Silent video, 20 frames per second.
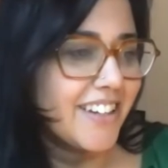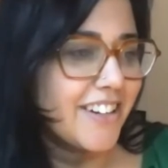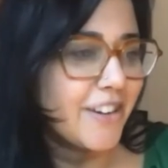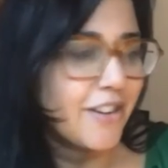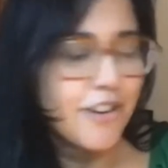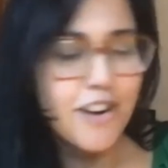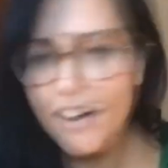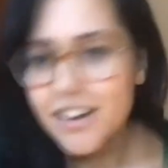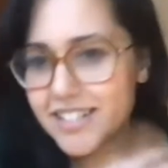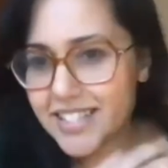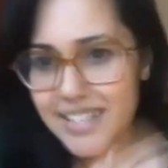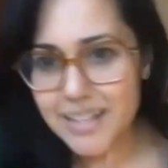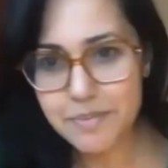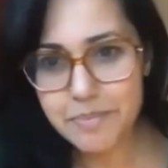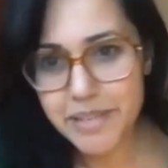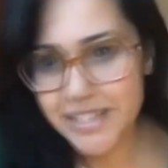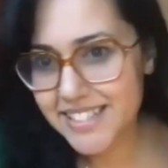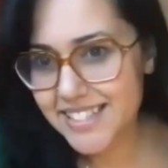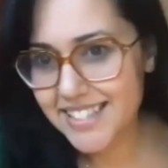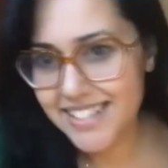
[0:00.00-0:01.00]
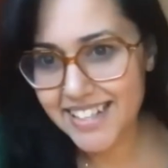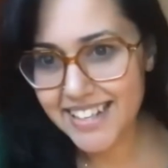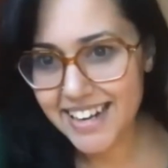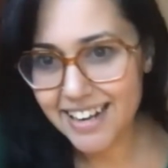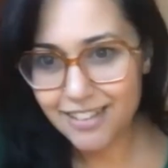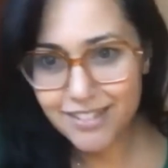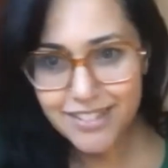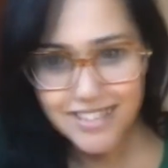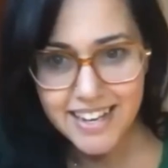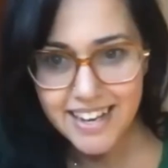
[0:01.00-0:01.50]
causing a big scene
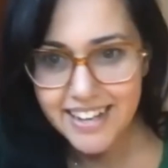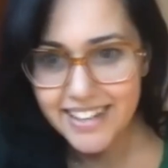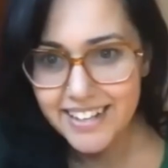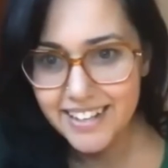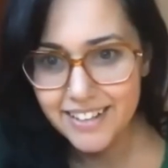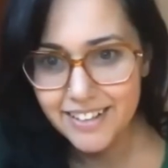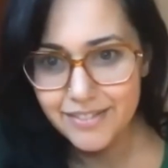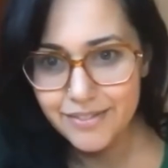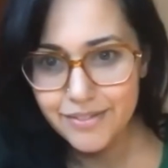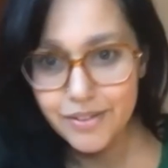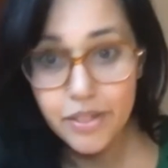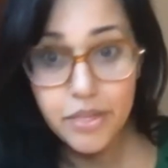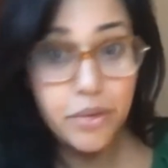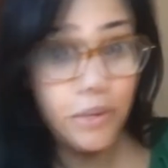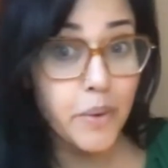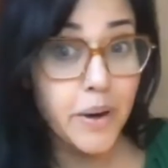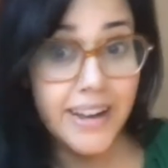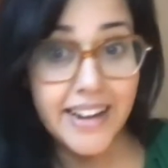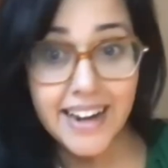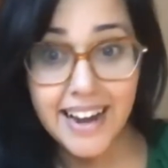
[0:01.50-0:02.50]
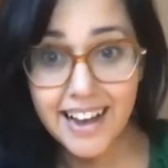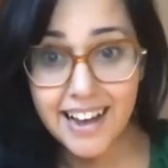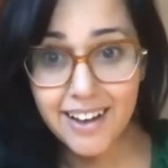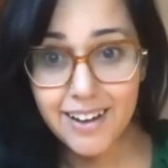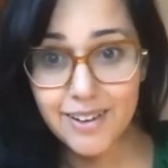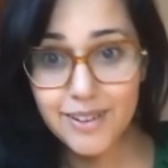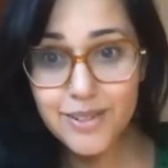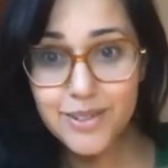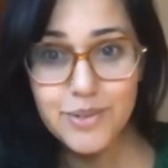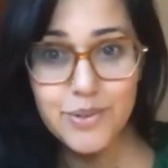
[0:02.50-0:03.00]
outside of the White
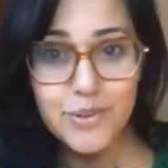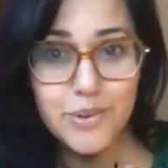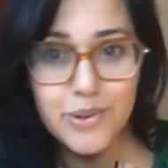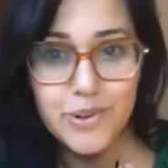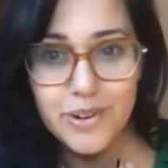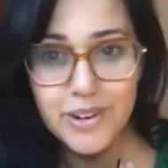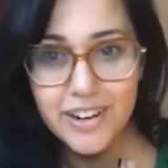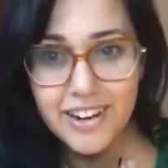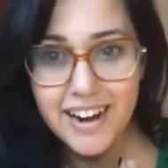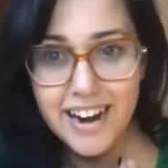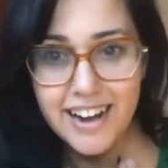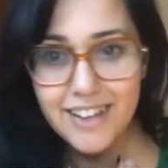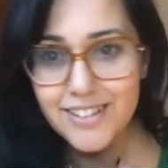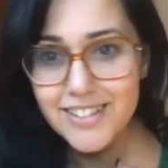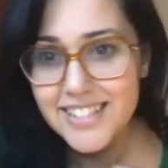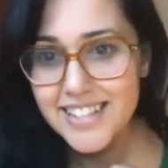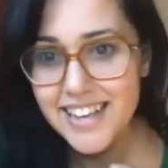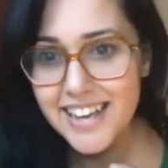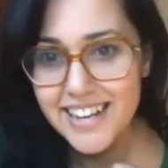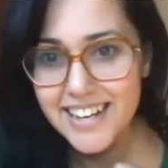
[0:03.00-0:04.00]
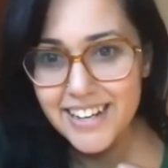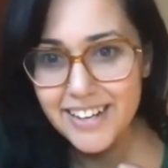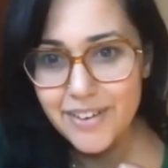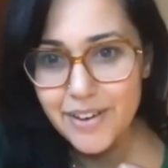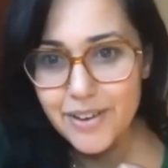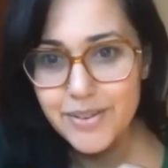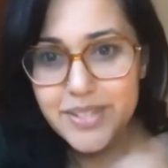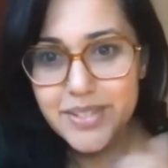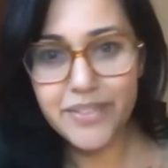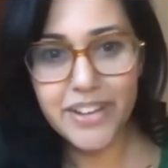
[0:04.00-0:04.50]
House or outside of, I
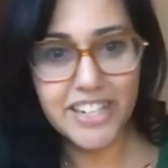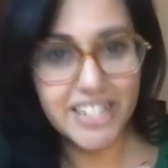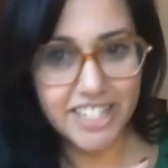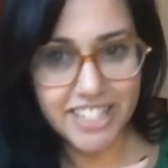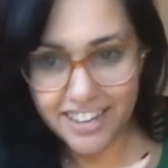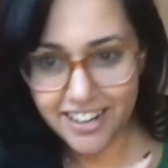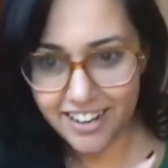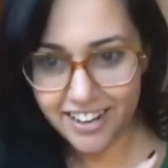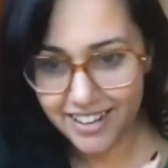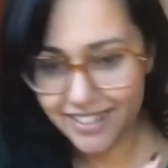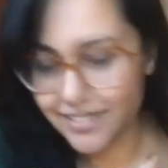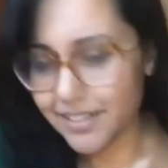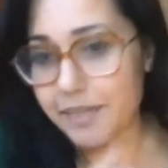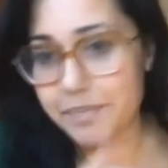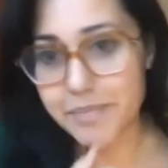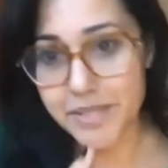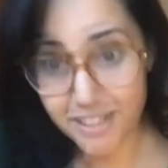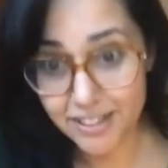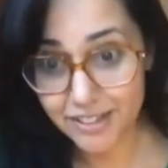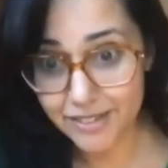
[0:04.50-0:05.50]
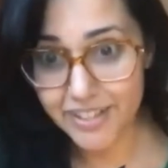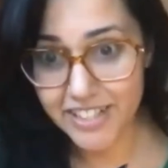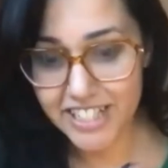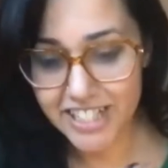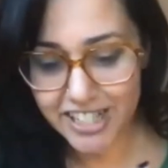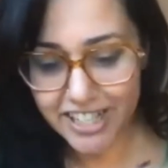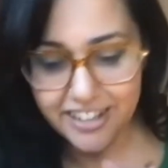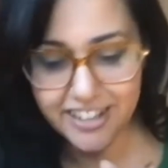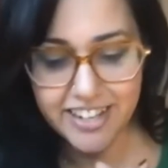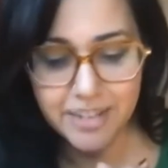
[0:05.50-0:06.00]
was a vegetarian, I'm still a
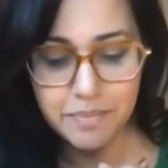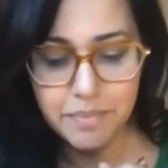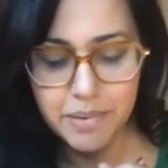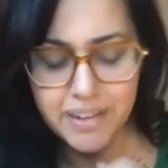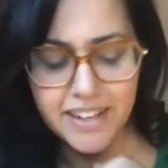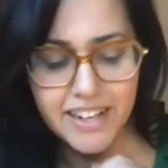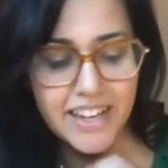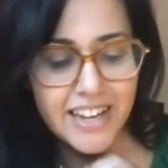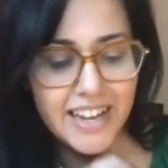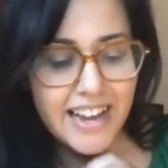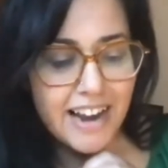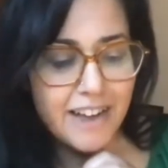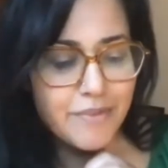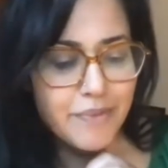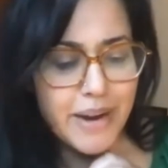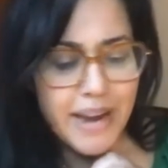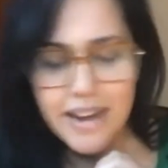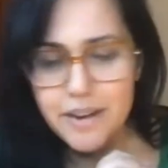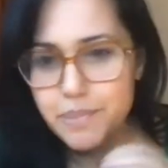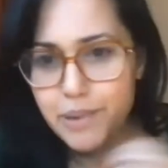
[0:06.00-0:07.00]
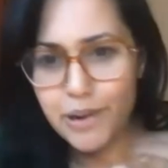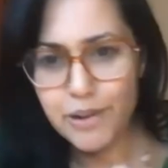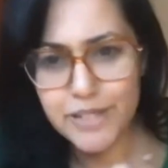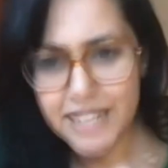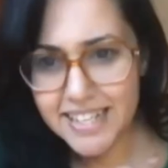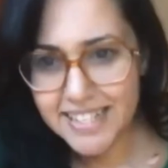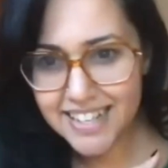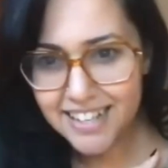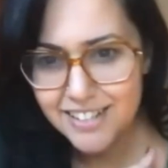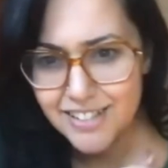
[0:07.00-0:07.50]
vegetarian, but we had a
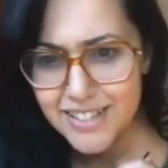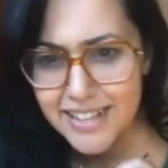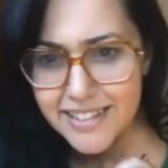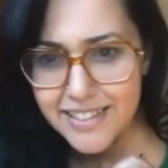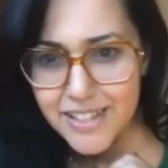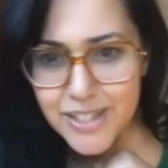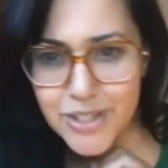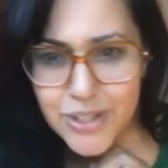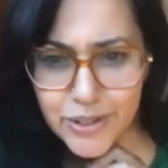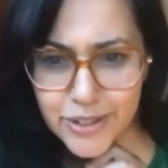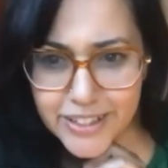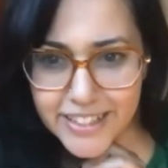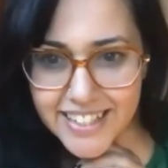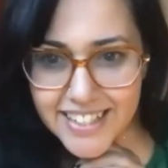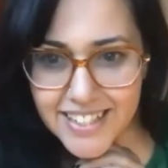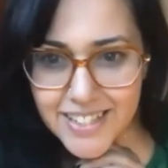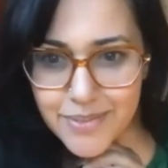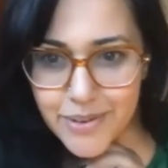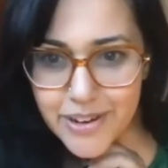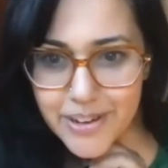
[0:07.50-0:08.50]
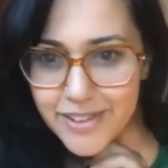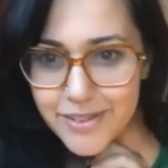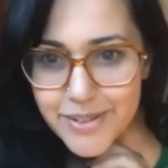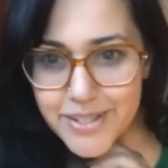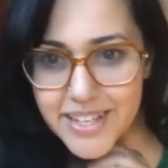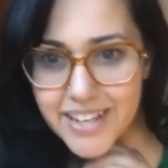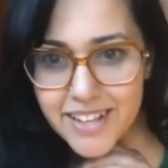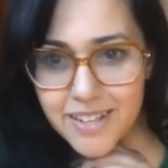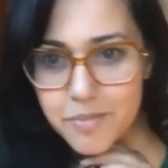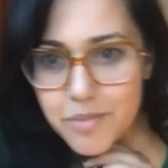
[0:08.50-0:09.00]
protest outside the circus where there was
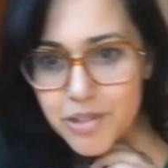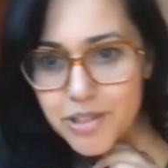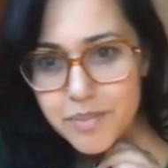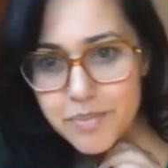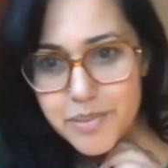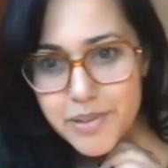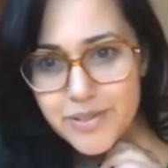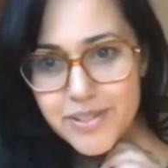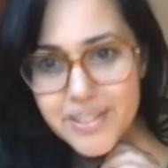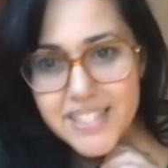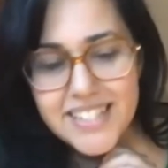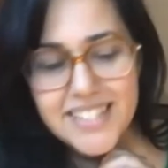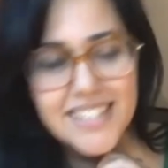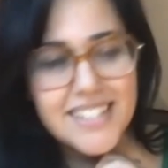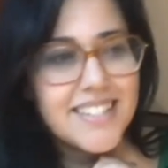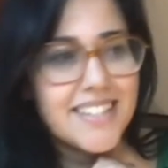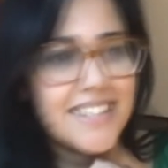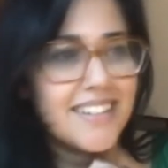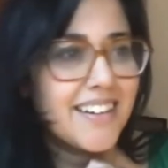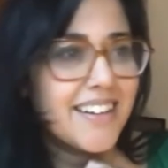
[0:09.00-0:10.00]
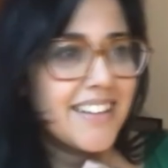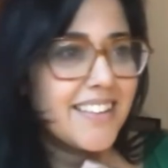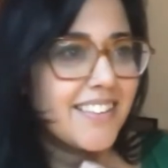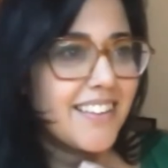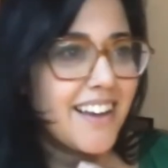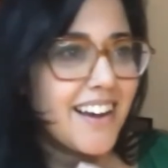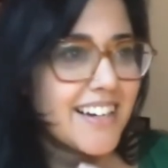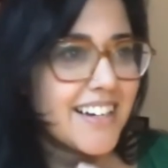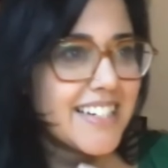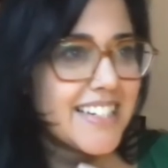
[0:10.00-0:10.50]
animal abuses and
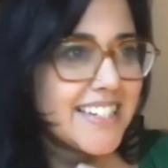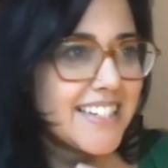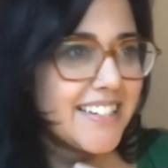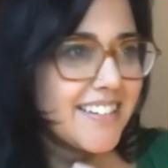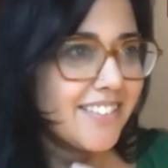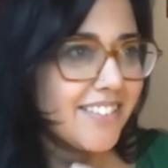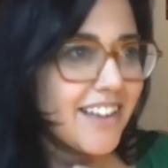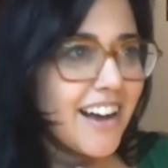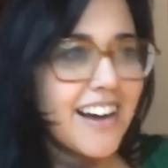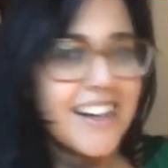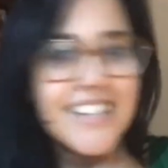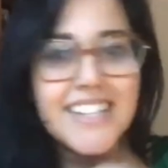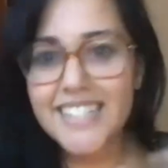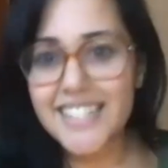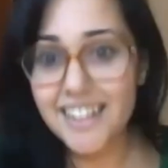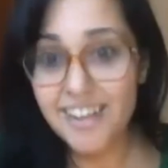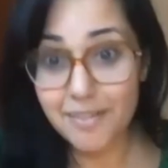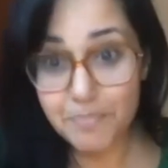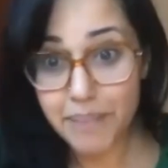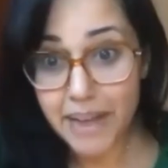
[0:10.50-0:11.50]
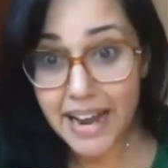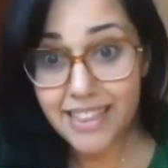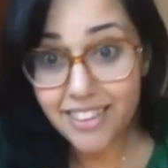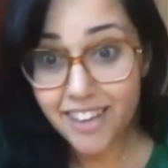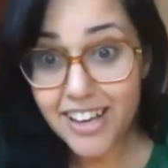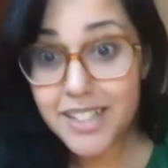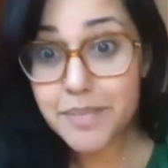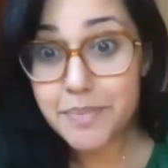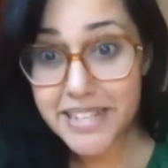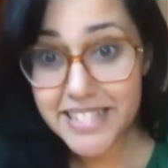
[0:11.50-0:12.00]
I locked
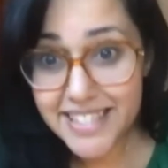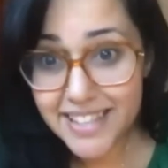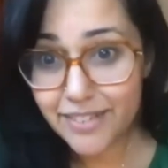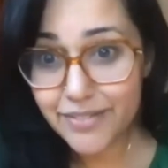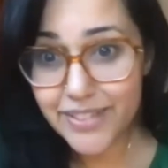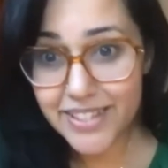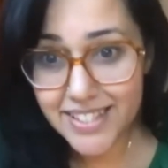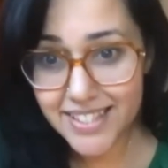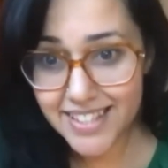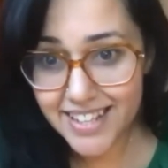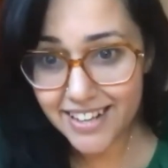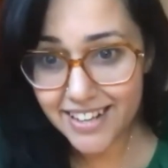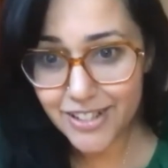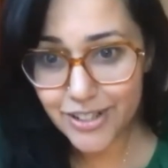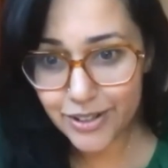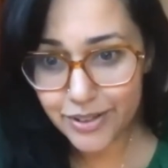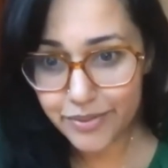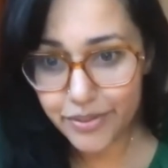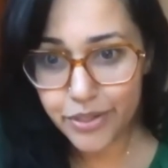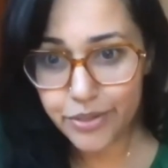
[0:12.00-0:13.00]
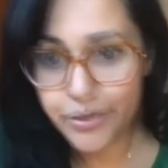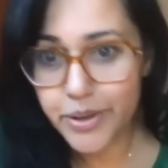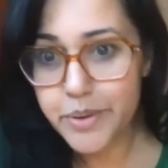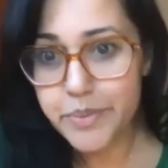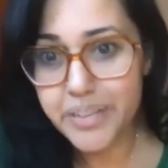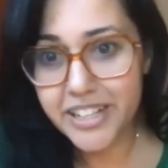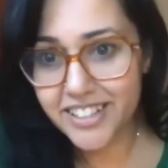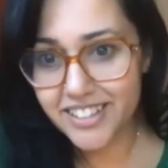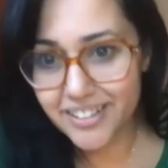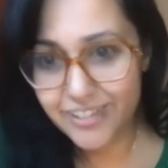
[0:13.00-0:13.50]
myself in the center of a three
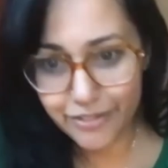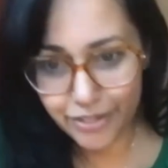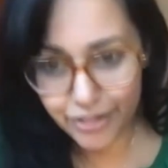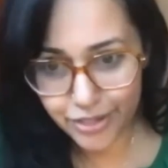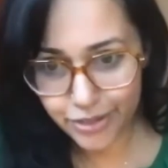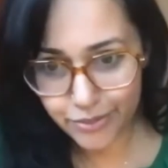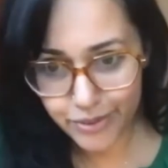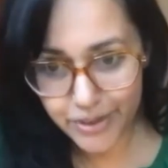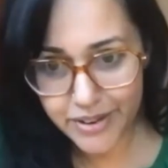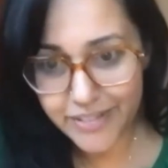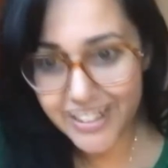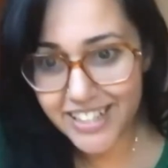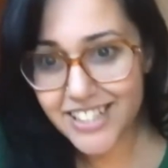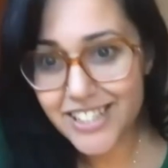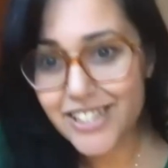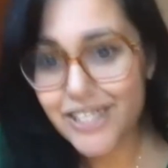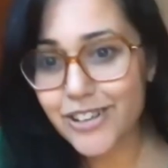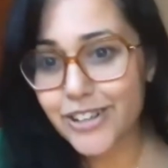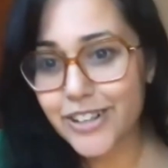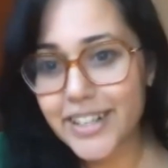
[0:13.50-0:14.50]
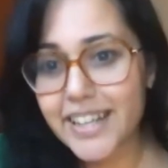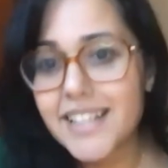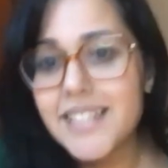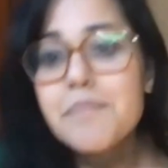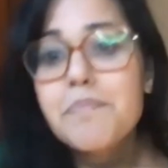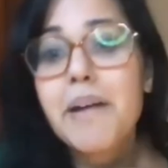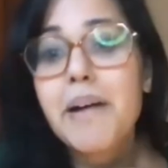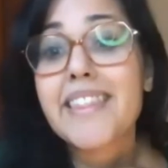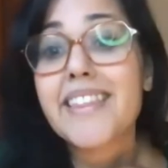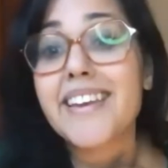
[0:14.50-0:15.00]
ring circus
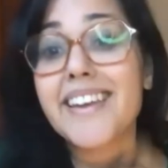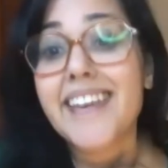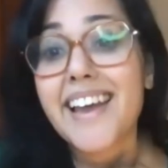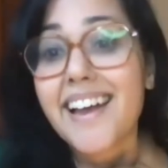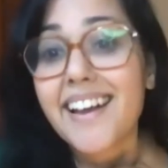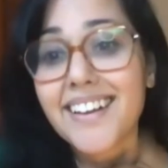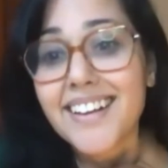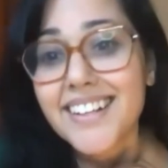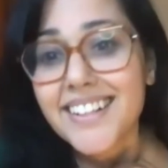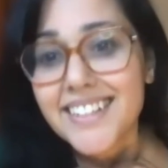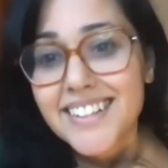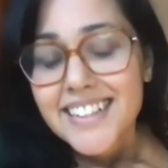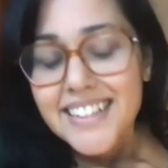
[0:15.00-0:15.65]
by the neck.